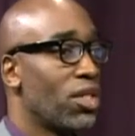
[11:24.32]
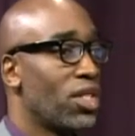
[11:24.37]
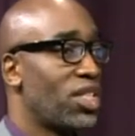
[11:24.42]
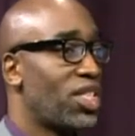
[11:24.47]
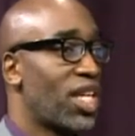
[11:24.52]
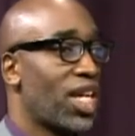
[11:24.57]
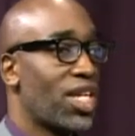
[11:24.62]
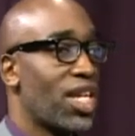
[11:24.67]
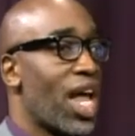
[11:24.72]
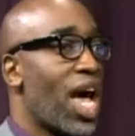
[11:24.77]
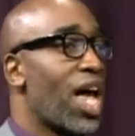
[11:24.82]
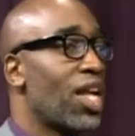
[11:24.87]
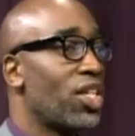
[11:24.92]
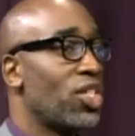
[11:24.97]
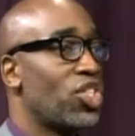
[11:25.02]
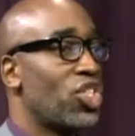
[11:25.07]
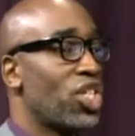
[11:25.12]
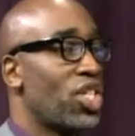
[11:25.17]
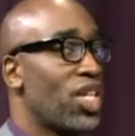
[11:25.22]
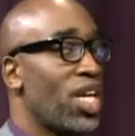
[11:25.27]

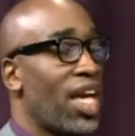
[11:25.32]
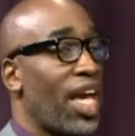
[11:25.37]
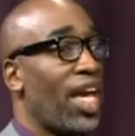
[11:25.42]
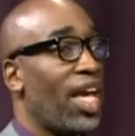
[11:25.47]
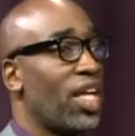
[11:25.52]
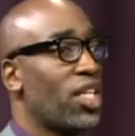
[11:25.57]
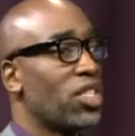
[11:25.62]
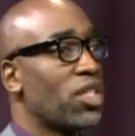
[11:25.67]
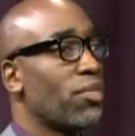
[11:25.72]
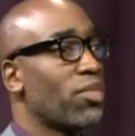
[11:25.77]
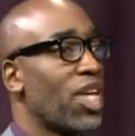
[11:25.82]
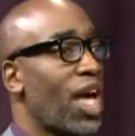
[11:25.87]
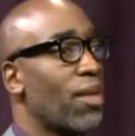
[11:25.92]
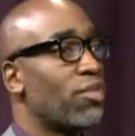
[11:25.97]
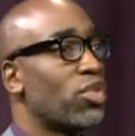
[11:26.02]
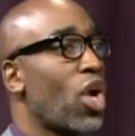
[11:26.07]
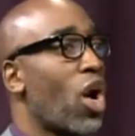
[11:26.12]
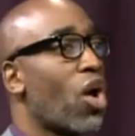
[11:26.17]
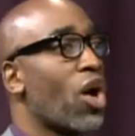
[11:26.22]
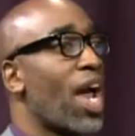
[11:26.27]
Technology and sometimes
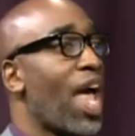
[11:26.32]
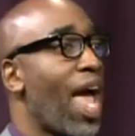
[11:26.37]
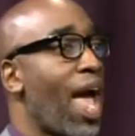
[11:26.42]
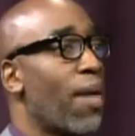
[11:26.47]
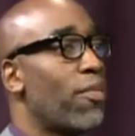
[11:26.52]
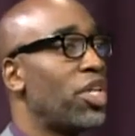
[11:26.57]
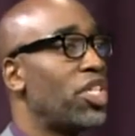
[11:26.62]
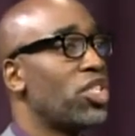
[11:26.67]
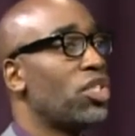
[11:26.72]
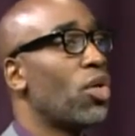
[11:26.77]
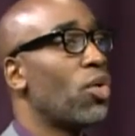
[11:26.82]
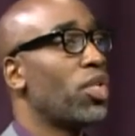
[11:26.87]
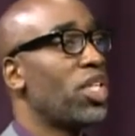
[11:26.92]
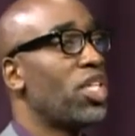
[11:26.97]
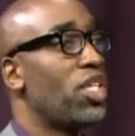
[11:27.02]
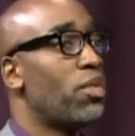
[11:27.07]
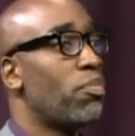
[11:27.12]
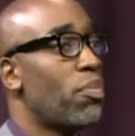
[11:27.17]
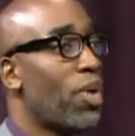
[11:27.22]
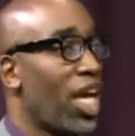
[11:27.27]
our habits don't
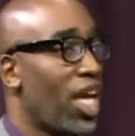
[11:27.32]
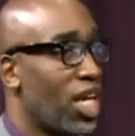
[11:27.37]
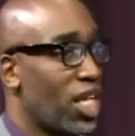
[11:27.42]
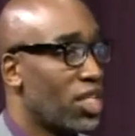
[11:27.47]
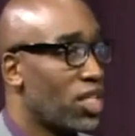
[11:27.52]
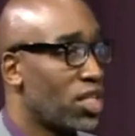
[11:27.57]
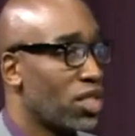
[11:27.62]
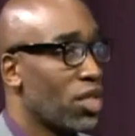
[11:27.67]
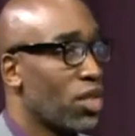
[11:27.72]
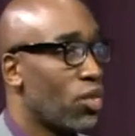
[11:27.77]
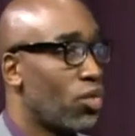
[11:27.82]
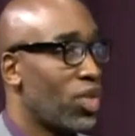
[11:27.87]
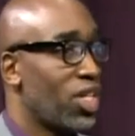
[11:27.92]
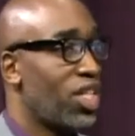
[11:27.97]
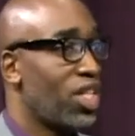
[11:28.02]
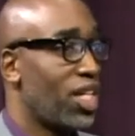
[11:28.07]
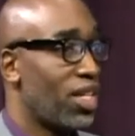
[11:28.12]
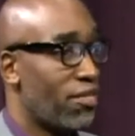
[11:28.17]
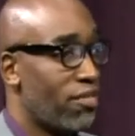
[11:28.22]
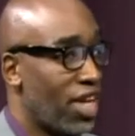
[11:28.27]
keep pace with
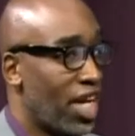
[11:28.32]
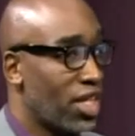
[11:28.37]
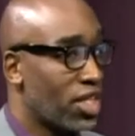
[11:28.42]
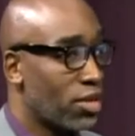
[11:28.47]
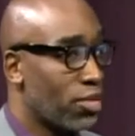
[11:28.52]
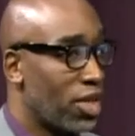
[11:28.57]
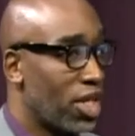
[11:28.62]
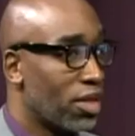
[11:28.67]
the advancements.